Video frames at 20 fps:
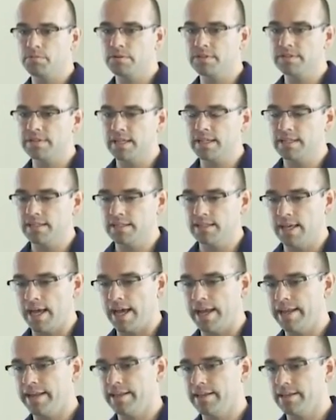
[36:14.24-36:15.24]
presented
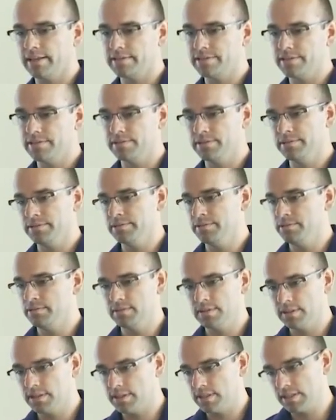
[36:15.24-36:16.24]
that
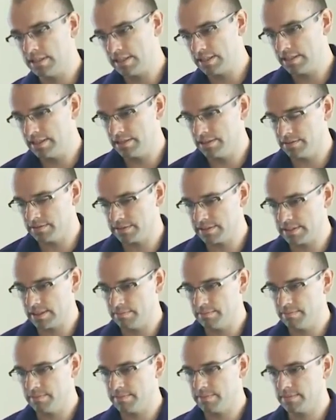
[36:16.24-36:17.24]
to,
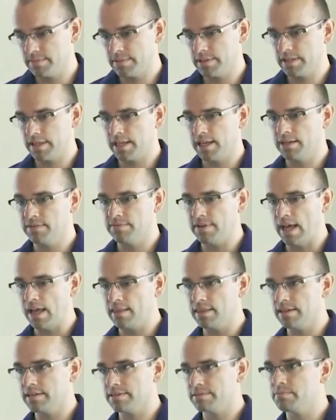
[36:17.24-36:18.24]
some kind of
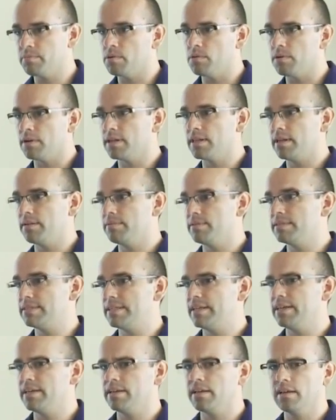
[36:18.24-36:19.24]
ethics board, they would
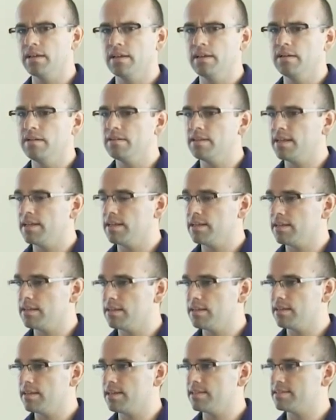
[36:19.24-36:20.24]
say
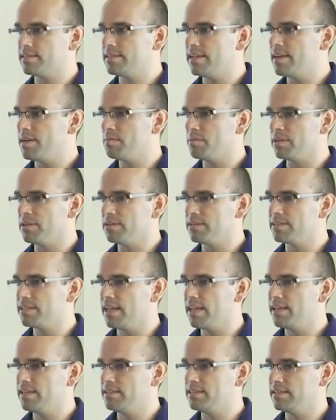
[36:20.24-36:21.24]
that's terrible. You're
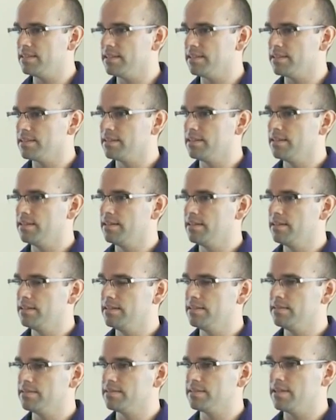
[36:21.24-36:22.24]
tainting
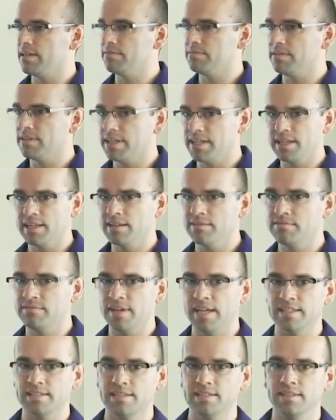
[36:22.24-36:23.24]
yourself. You're getting
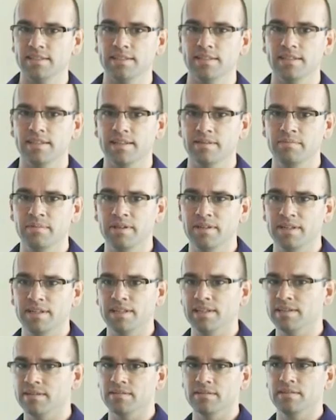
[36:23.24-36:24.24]
invested in the
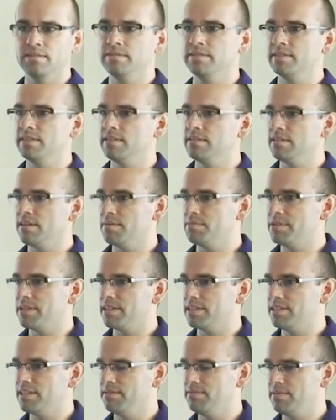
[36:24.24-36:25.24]
community. You're losing your
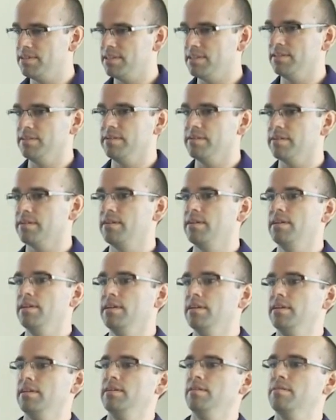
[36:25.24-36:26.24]
objectivity.
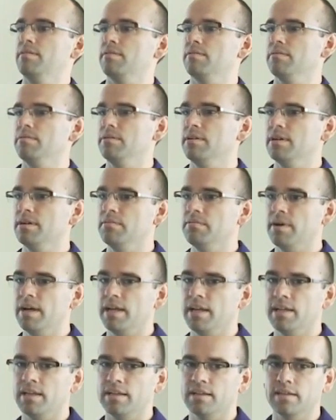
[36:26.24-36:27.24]
You're throwing
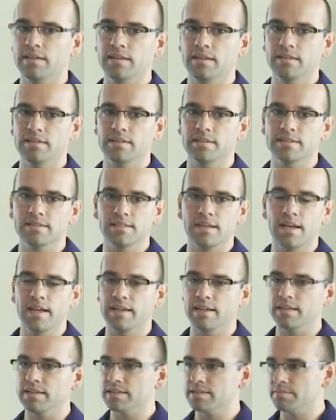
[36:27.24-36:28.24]
away the
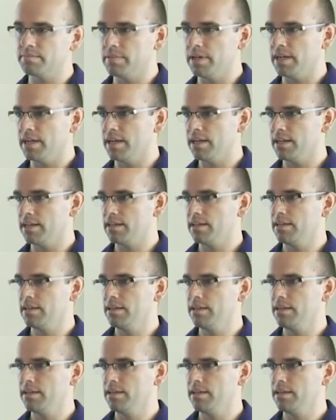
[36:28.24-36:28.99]
science by